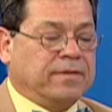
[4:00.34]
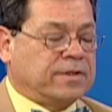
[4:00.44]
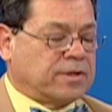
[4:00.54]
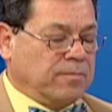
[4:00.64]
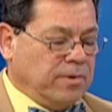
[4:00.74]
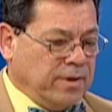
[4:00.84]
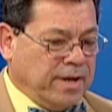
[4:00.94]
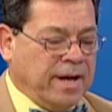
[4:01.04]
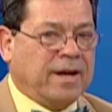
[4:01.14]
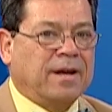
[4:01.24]
in this
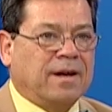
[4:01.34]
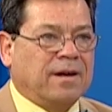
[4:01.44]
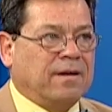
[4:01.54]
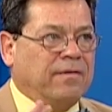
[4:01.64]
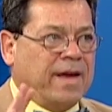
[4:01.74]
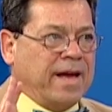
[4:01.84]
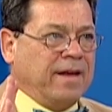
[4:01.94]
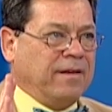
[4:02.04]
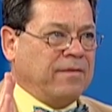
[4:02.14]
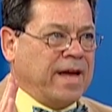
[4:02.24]
community,
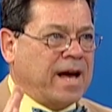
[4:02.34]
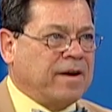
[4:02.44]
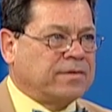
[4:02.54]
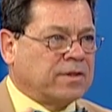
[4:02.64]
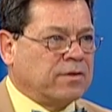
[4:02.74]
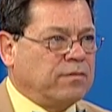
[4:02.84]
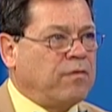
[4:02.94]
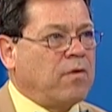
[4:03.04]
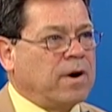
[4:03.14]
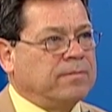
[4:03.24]
they, they have to
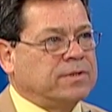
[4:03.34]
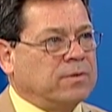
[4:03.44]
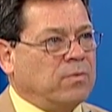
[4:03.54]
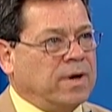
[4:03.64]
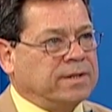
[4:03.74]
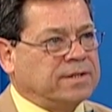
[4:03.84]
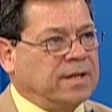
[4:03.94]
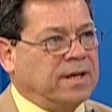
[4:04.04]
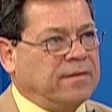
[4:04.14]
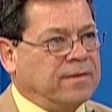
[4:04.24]
conform to what
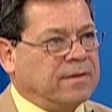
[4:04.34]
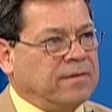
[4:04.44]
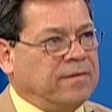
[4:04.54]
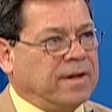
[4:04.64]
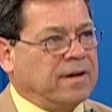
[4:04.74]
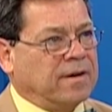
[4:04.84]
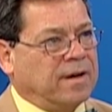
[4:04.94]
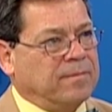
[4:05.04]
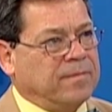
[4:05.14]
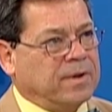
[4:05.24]
uh, their,
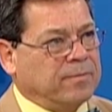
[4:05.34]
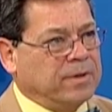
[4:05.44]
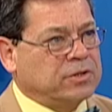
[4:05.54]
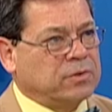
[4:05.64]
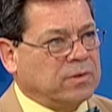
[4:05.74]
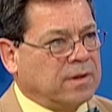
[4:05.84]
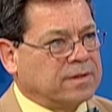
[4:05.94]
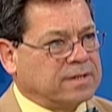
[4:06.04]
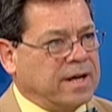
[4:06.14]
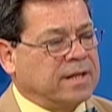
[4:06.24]
uh, their mutual
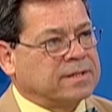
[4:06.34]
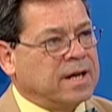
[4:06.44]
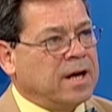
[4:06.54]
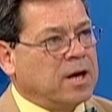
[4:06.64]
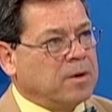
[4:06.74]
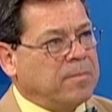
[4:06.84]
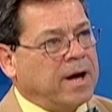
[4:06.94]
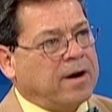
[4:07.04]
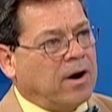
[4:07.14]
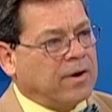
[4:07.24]
says. Right.
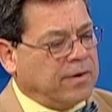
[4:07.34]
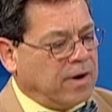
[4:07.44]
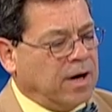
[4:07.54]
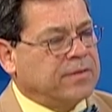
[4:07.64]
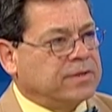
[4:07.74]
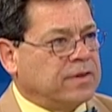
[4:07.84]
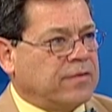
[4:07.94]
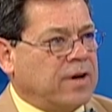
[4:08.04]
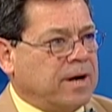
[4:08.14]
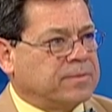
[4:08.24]
But are there other
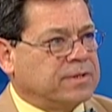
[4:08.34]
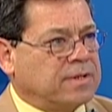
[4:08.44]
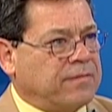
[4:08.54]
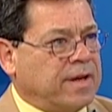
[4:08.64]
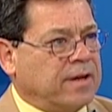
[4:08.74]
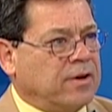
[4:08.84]
different options that they can